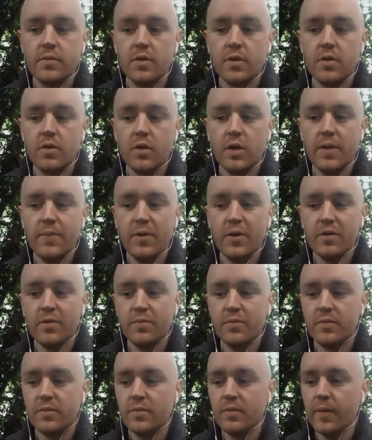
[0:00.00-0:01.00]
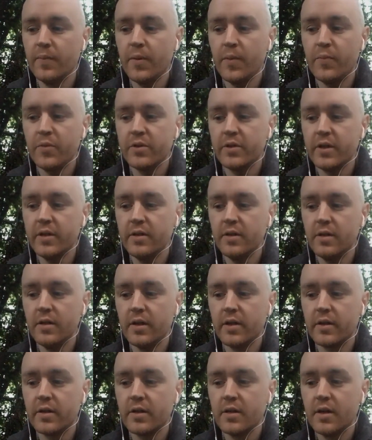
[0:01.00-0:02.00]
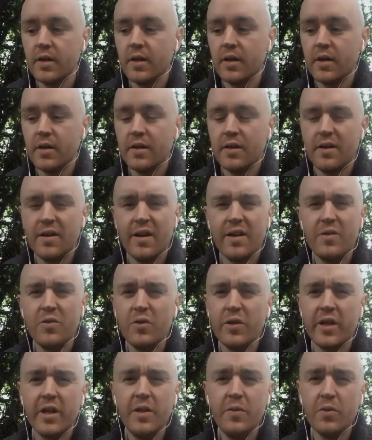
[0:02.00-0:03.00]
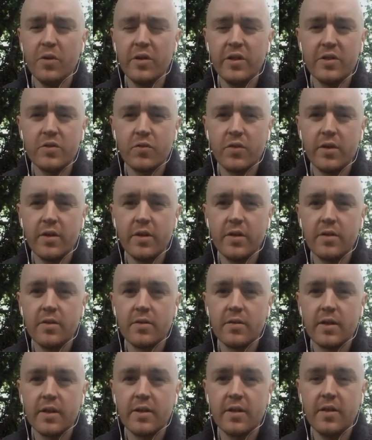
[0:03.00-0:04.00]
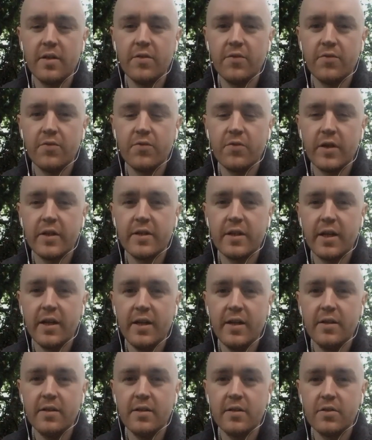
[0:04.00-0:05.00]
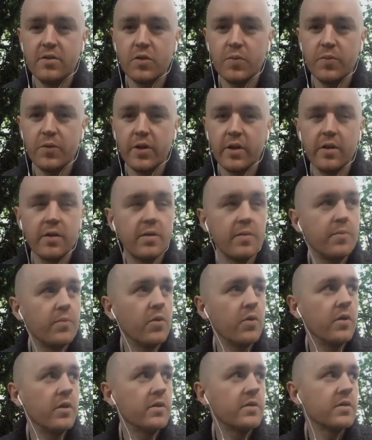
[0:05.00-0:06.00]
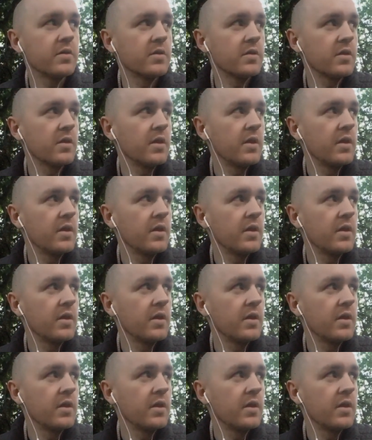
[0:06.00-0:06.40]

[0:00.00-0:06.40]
You know, and I'm not pretending like, I don't think anyone is really, that they've attained something, but it's,